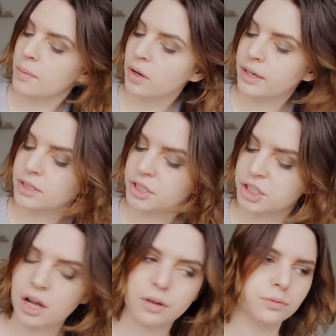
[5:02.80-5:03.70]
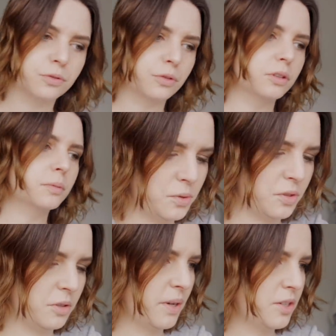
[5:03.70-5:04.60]
I'm not into Schadenfreude.
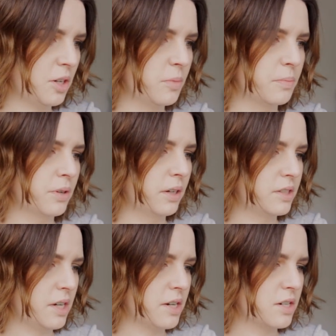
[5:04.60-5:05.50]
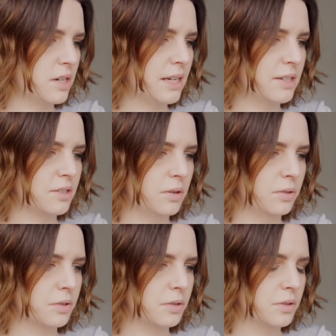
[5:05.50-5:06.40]
Also, my German pronunciation is
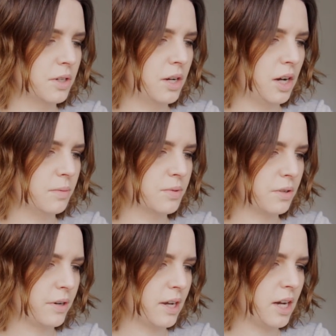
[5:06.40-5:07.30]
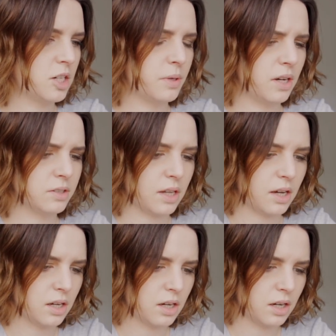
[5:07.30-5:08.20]
not good. I'm sorry. How do you pronounce that?